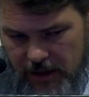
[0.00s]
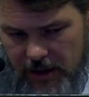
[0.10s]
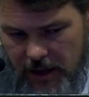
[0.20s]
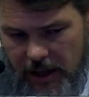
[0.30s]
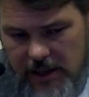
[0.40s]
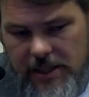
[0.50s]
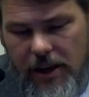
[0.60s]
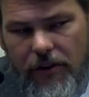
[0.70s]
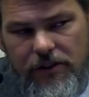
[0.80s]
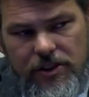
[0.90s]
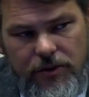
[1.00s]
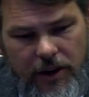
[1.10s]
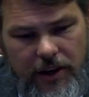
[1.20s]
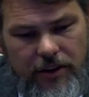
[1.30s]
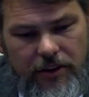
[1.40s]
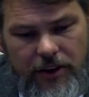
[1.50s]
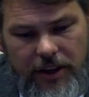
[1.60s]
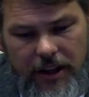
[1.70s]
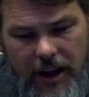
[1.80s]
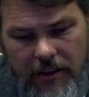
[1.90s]
and self-surrender
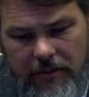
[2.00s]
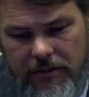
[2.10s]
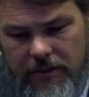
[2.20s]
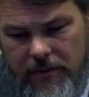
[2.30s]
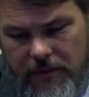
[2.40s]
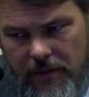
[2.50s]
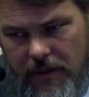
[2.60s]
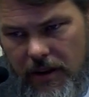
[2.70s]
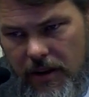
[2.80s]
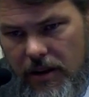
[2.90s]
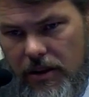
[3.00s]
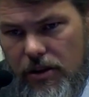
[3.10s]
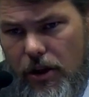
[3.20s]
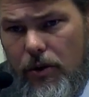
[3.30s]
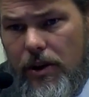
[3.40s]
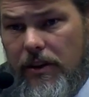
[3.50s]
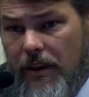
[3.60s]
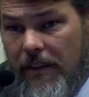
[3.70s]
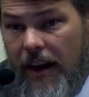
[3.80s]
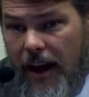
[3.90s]
in love, knowing
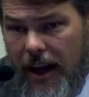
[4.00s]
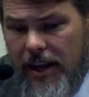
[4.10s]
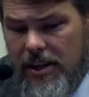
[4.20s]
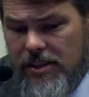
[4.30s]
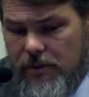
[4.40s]
that the highest